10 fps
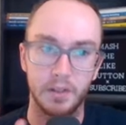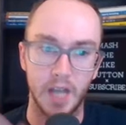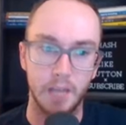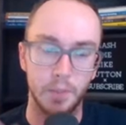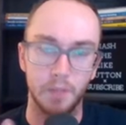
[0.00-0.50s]

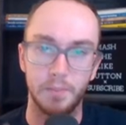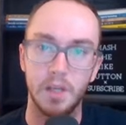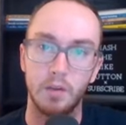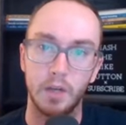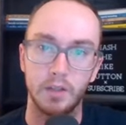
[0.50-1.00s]
types of
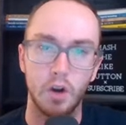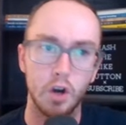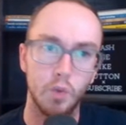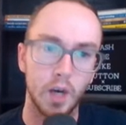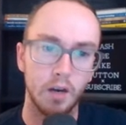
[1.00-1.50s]
pos
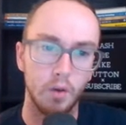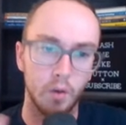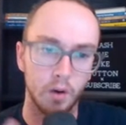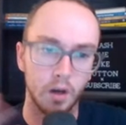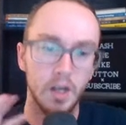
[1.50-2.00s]
hardware
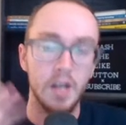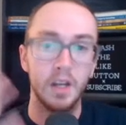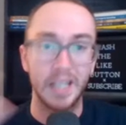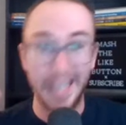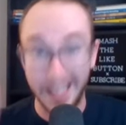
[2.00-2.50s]
or
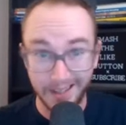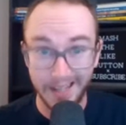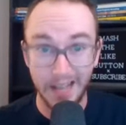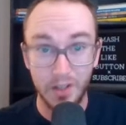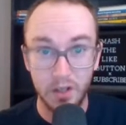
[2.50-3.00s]
kits,
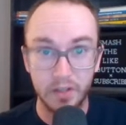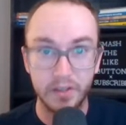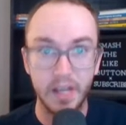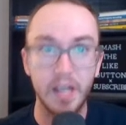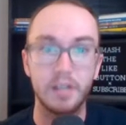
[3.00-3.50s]
as you could
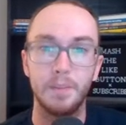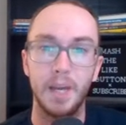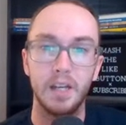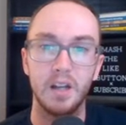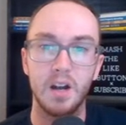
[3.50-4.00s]
say,
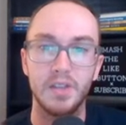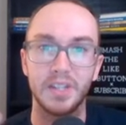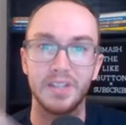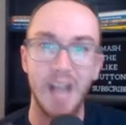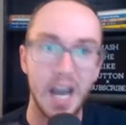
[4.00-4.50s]
depending on the
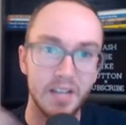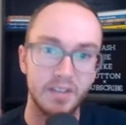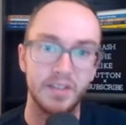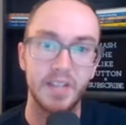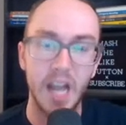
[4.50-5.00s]
size
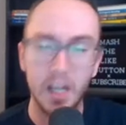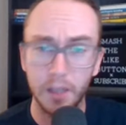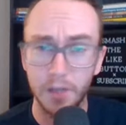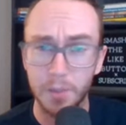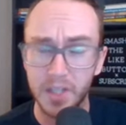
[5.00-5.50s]
and scale
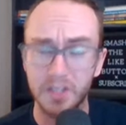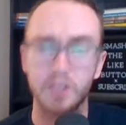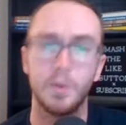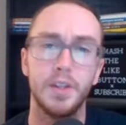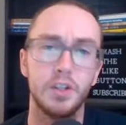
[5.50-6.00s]
of your
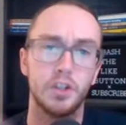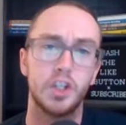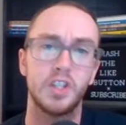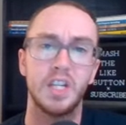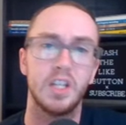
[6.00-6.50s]
business, whether you're
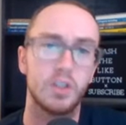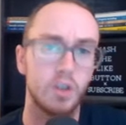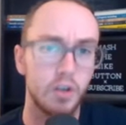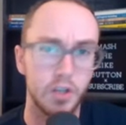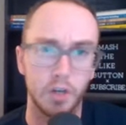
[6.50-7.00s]
just getting
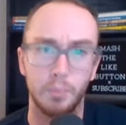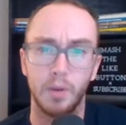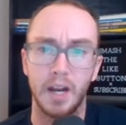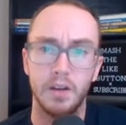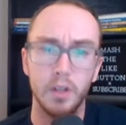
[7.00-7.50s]
started, you're
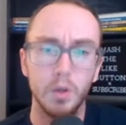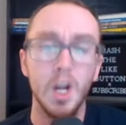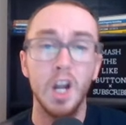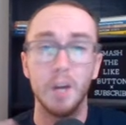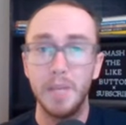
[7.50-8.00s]
brand new,
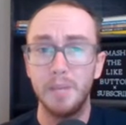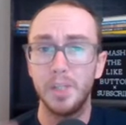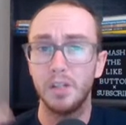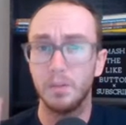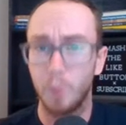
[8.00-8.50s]
or maybe
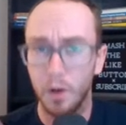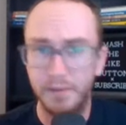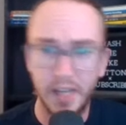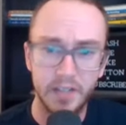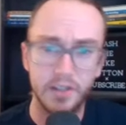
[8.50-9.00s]
you're more
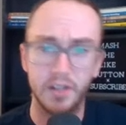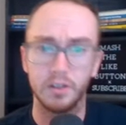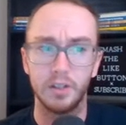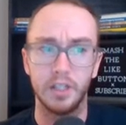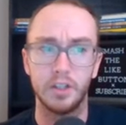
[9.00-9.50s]
advanced and you're
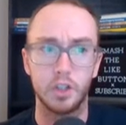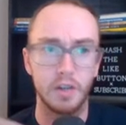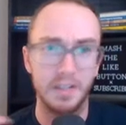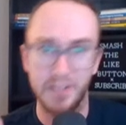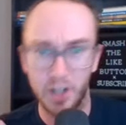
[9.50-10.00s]
looking to
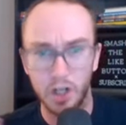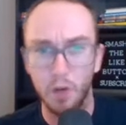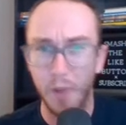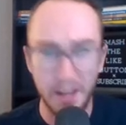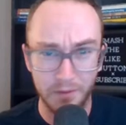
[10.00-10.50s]
transition
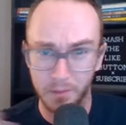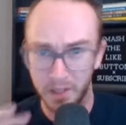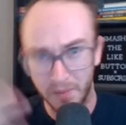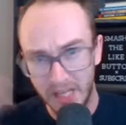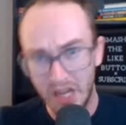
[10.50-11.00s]
away from
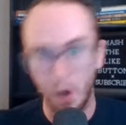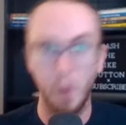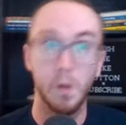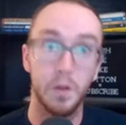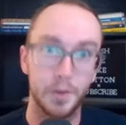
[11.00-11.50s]
some of the
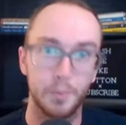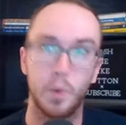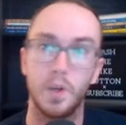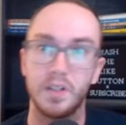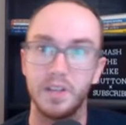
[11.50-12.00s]
old
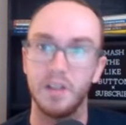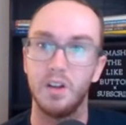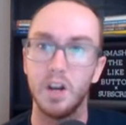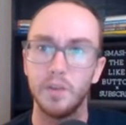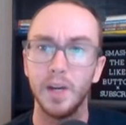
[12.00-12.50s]
point of sale
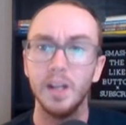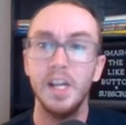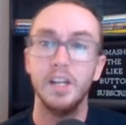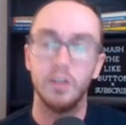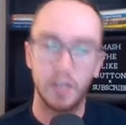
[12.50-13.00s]
hardware.
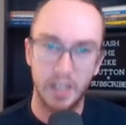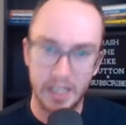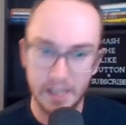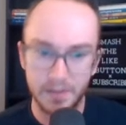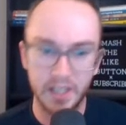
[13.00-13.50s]
You're looking to
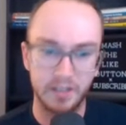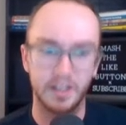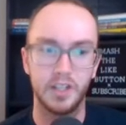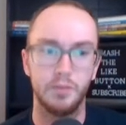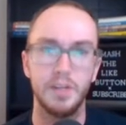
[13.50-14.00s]
give things a
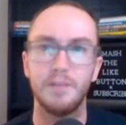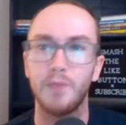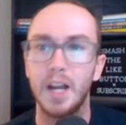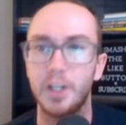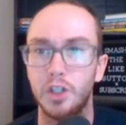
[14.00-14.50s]
nice
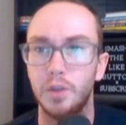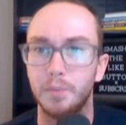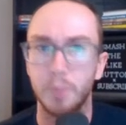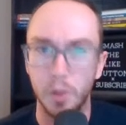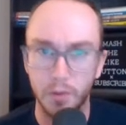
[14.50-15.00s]
refresh to
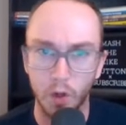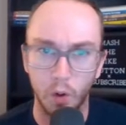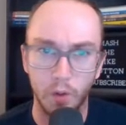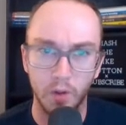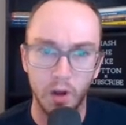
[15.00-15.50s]
improve your
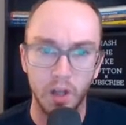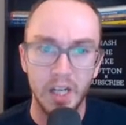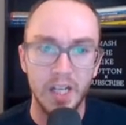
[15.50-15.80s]
overall